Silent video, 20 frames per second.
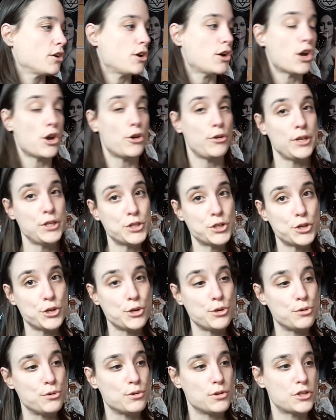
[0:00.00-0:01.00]
only
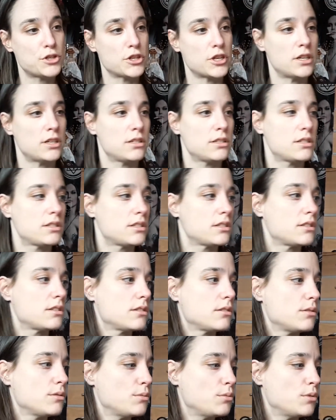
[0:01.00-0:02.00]
2 shirts,
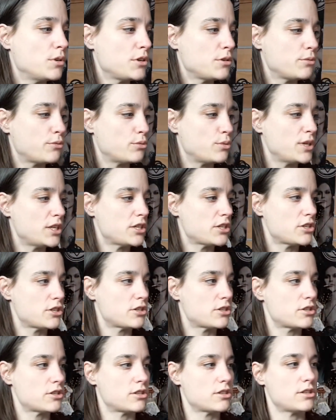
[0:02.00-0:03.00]
one of
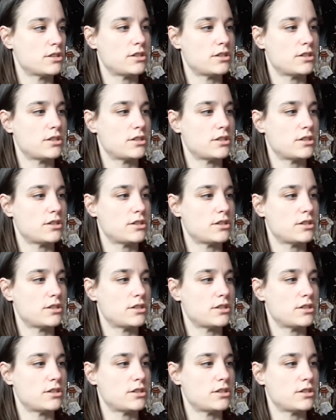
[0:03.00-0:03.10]
which